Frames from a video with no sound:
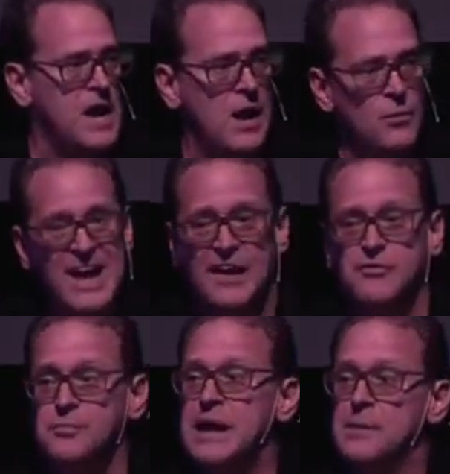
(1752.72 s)
And we have
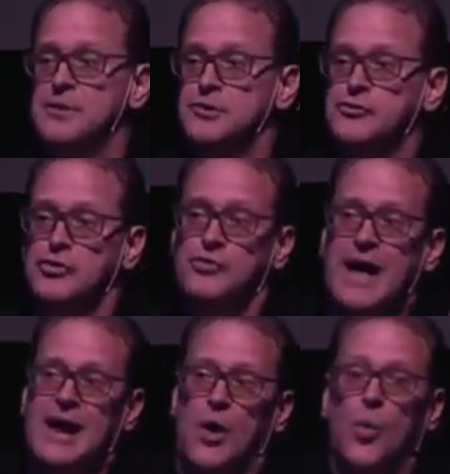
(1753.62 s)
to be able to do
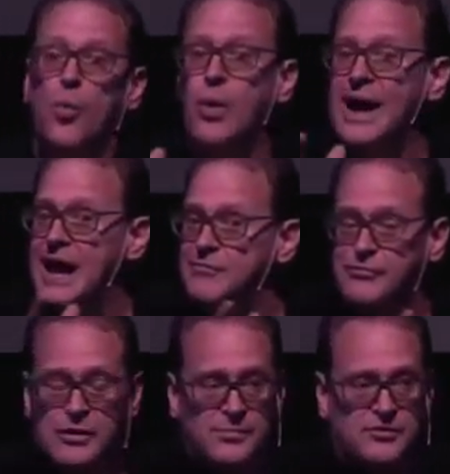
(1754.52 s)
that away
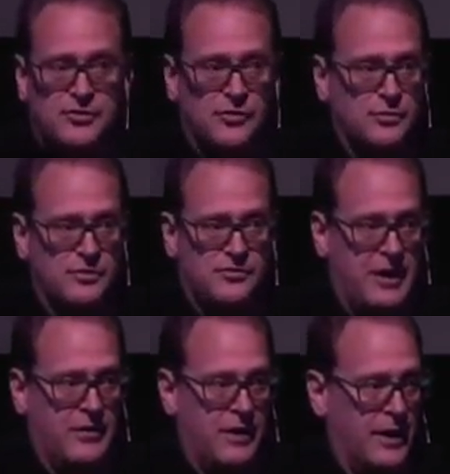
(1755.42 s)
from the children's
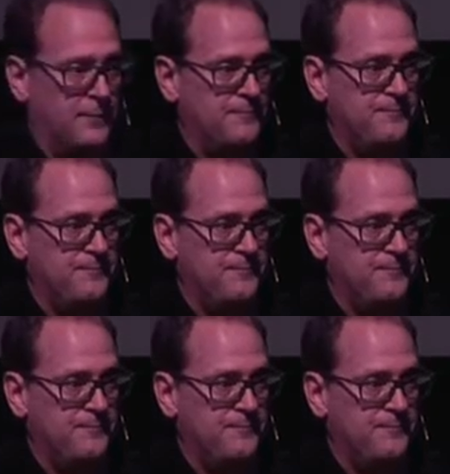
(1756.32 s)
area.